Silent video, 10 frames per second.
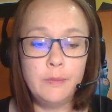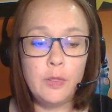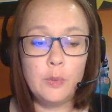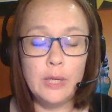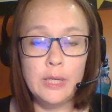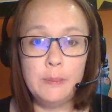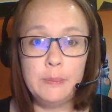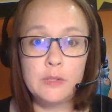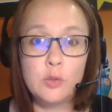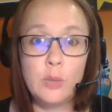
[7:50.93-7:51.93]
ThredUp
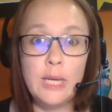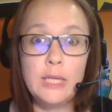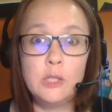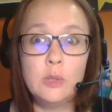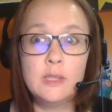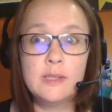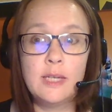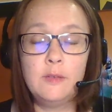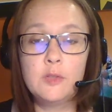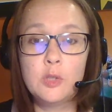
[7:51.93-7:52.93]
is great. You can
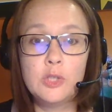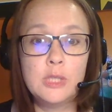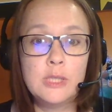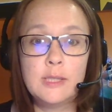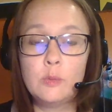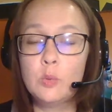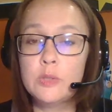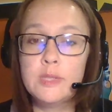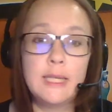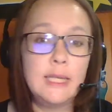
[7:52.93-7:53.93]
save searches. It will
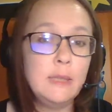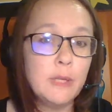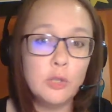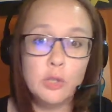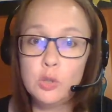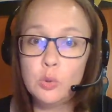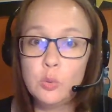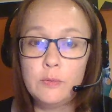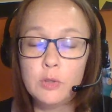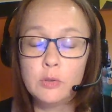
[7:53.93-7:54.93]
email you
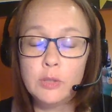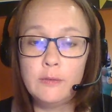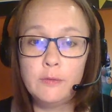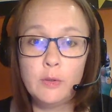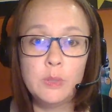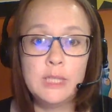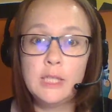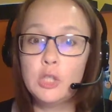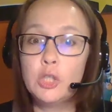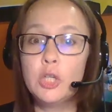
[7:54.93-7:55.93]
if you're looking for a
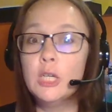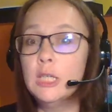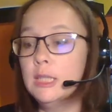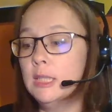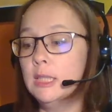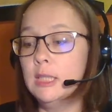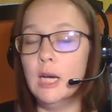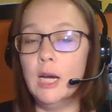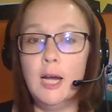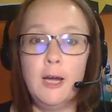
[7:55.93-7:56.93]
particular
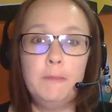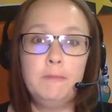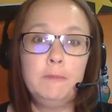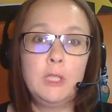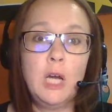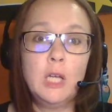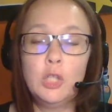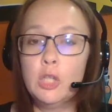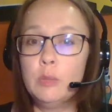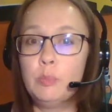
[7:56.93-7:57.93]

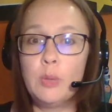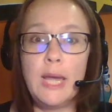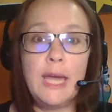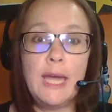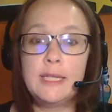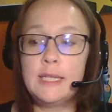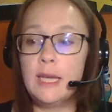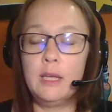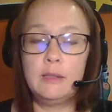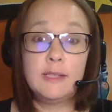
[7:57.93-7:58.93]
color, brand,
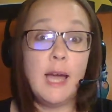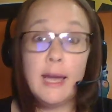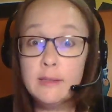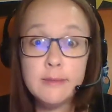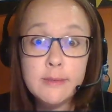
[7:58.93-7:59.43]
and size in